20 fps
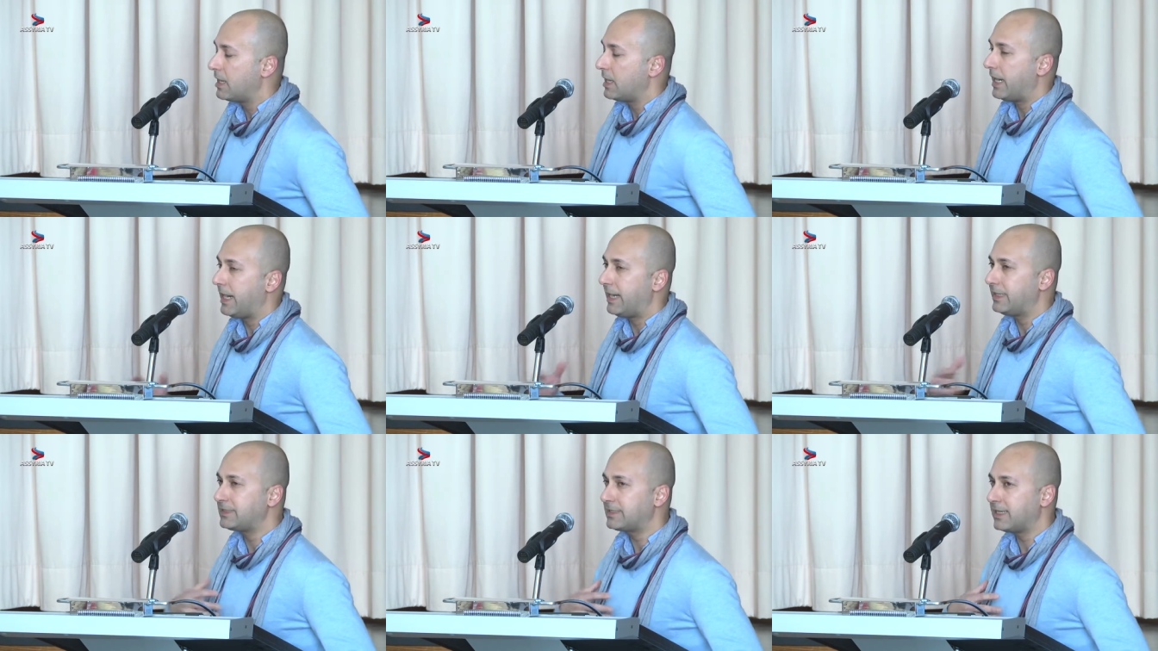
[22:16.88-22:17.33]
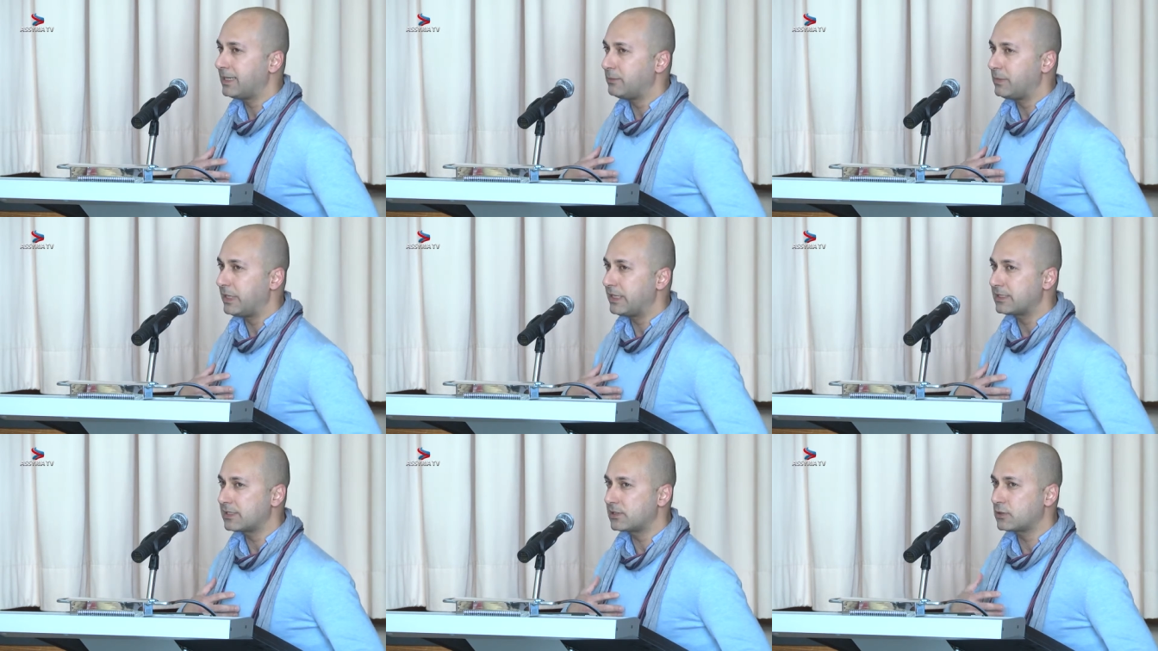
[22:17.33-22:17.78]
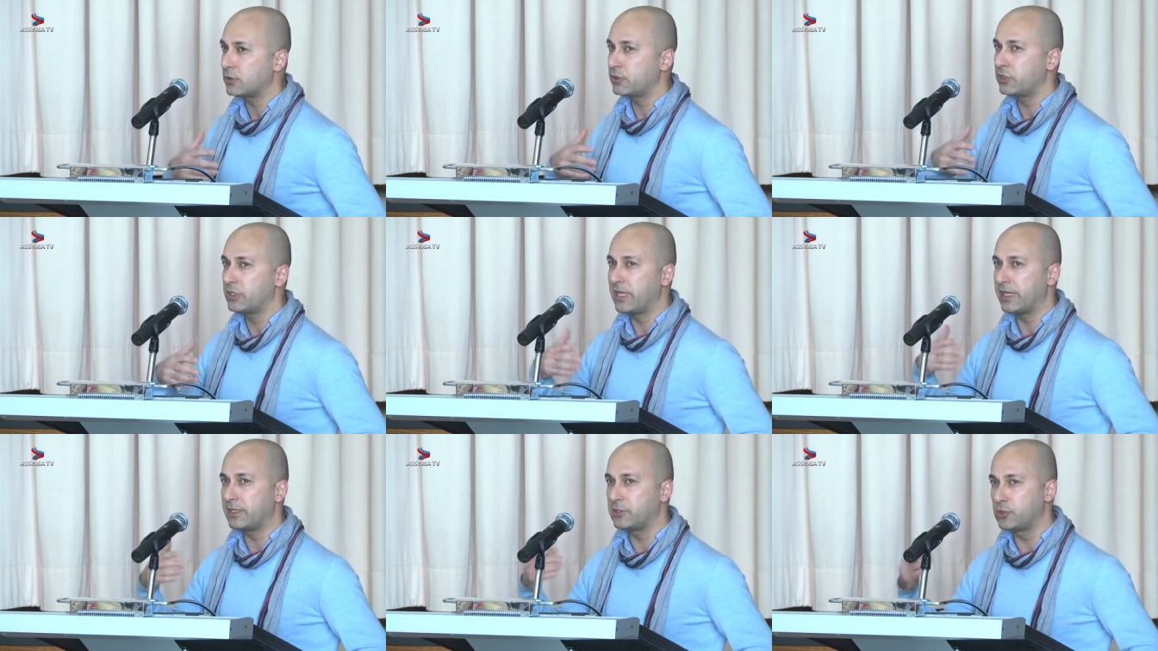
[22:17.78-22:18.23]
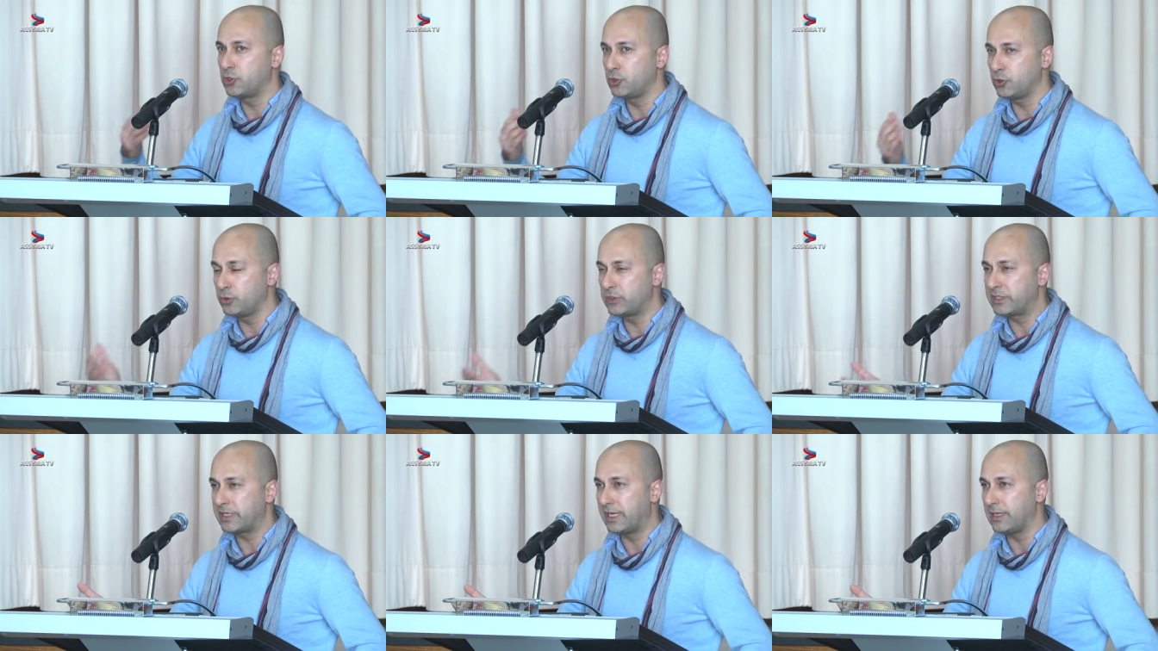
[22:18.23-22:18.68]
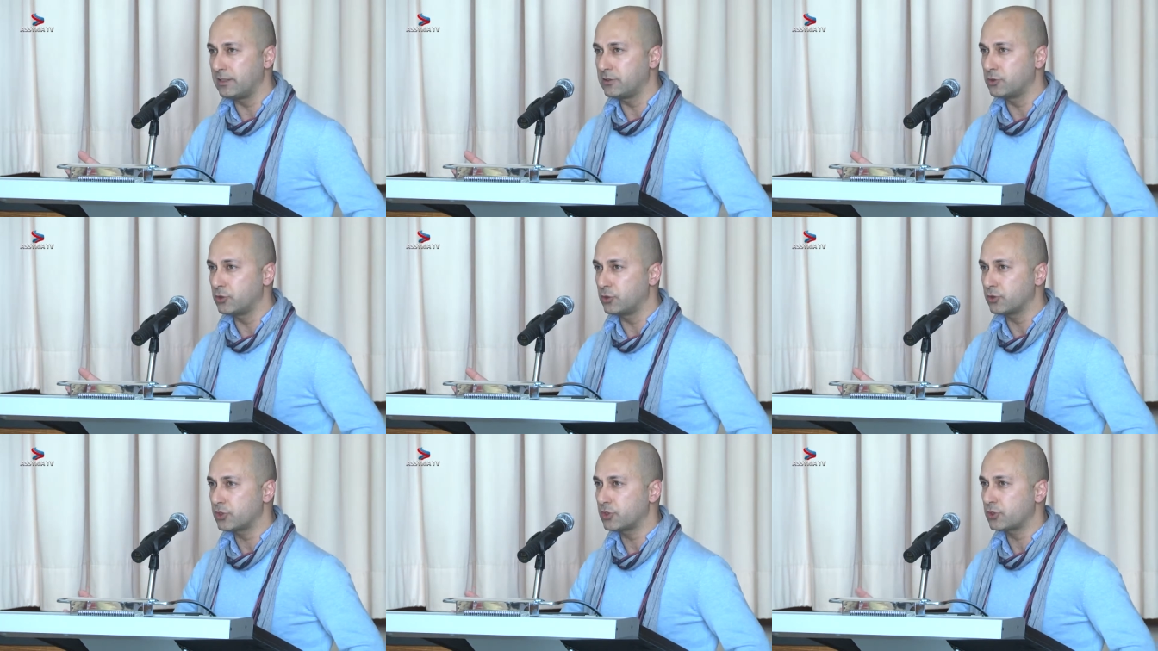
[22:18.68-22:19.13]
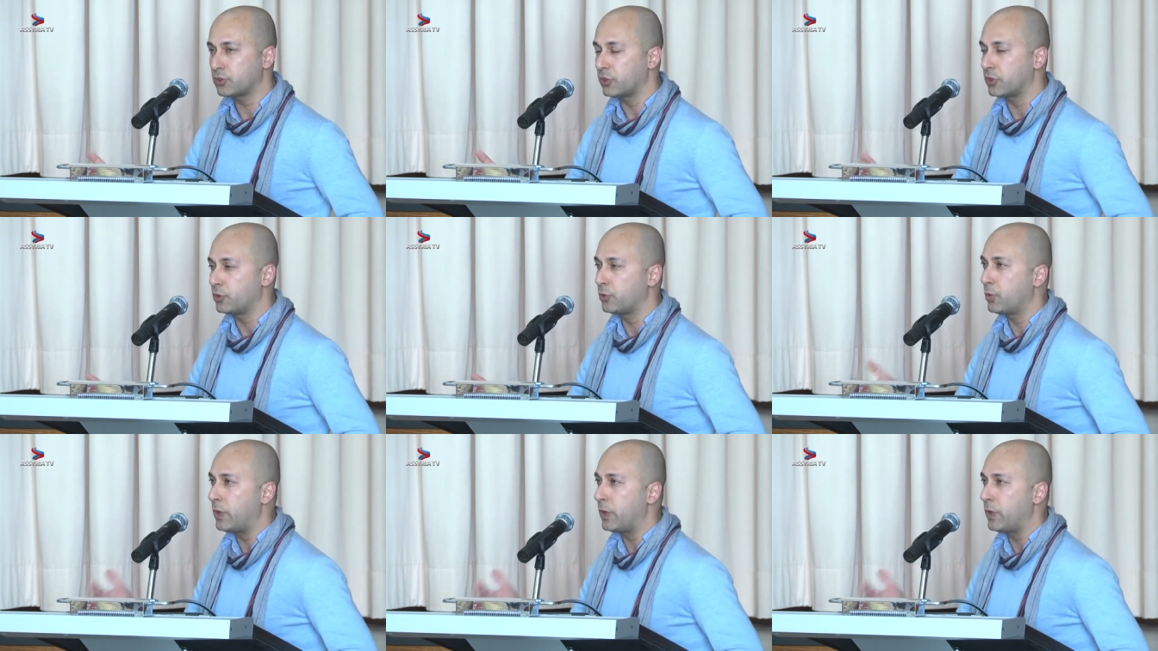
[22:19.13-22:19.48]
I tell my story and you tell your story.